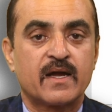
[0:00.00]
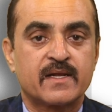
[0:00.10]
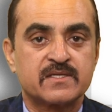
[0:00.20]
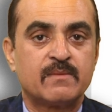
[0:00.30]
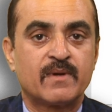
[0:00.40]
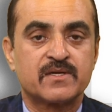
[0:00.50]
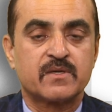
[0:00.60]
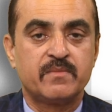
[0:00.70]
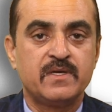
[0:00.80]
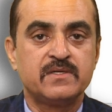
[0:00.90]
Agricultural
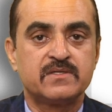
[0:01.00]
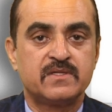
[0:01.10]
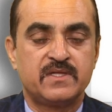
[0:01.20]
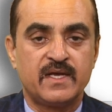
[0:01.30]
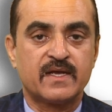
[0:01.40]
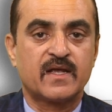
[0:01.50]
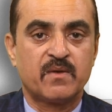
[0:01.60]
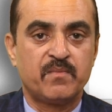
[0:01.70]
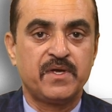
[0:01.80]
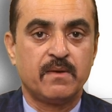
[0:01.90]
application means they
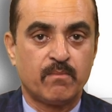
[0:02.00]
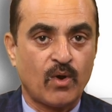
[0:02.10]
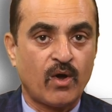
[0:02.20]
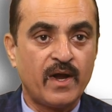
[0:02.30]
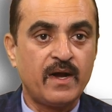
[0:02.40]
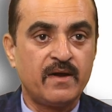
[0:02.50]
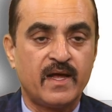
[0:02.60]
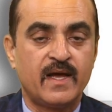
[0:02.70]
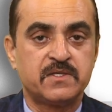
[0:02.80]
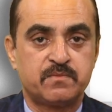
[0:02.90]
can be employed
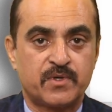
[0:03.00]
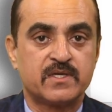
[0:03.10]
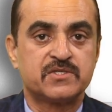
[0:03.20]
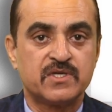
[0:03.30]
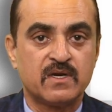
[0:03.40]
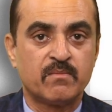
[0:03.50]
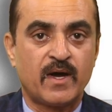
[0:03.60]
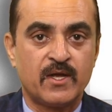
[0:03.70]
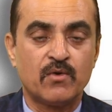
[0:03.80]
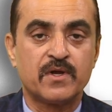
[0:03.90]
as potential
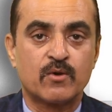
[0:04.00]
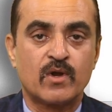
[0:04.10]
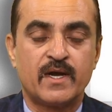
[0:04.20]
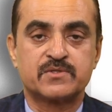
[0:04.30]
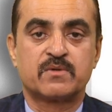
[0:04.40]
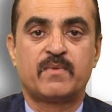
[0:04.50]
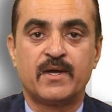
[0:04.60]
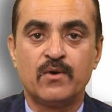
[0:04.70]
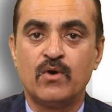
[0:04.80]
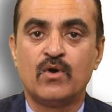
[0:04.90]
bioinoculants or
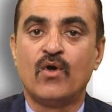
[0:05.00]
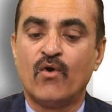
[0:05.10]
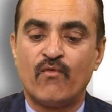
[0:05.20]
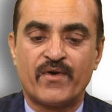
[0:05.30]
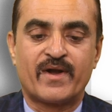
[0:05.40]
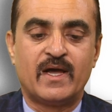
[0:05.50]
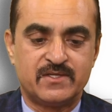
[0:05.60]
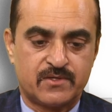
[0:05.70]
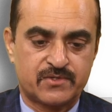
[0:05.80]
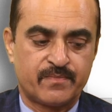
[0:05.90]

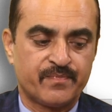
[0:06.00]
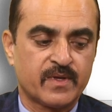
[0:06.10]
biofertilizers.